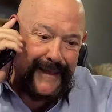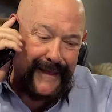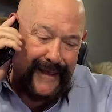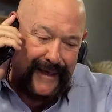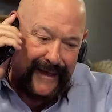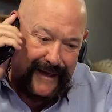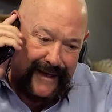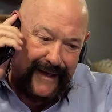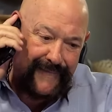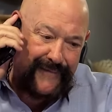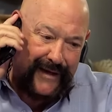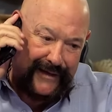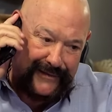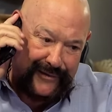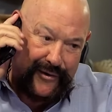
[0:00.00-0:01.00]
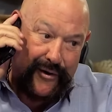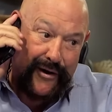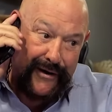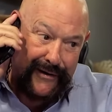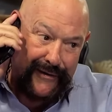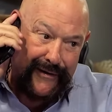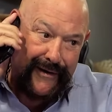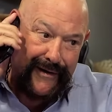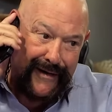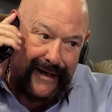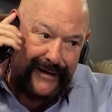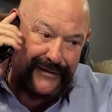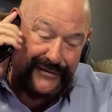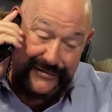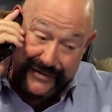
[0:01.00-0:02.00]
Yeah, I've got the car here.
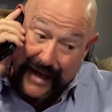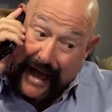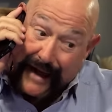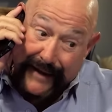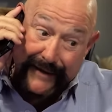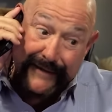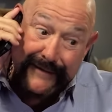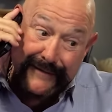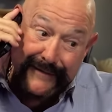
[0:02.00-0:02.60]
I just got it.